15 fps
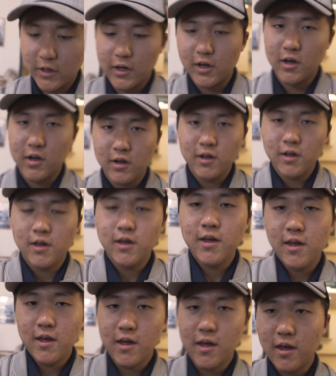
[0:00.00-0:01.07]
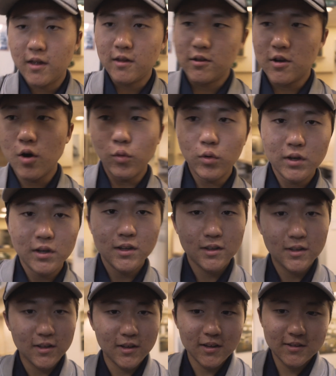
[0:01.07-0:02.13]
here, and Ioan
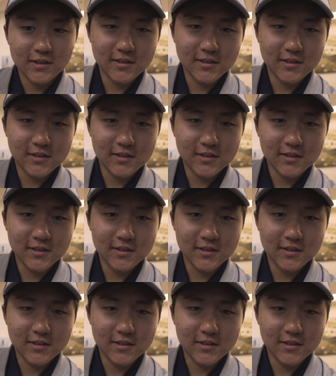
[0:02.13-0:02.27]
is